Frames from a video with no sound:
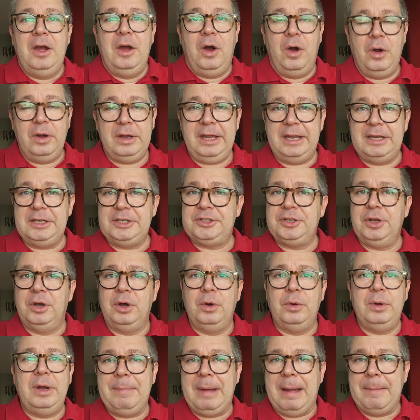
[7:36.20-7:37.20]
Okay,
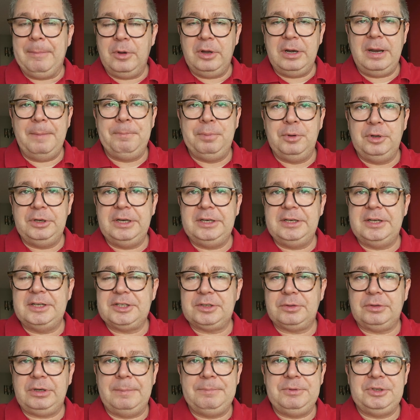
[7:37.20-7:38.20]
so I'm gonna put in
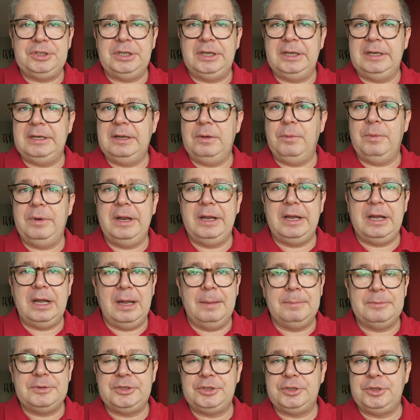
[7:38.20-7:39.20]
description when it
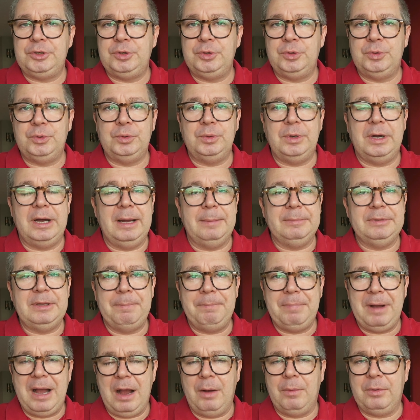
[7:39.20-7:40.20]
comes to um, the
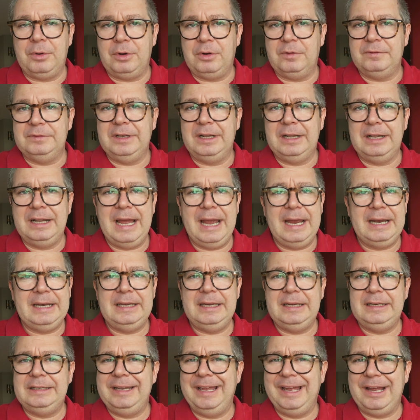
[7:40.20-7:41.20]
power of the
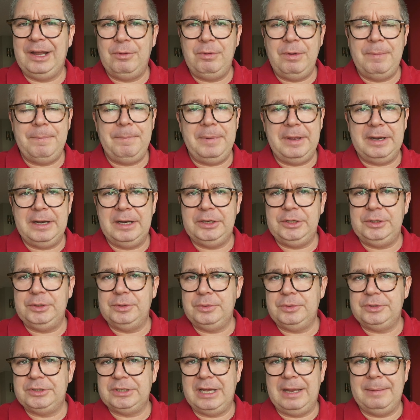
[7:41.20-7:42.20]
lighting, the equipment I use.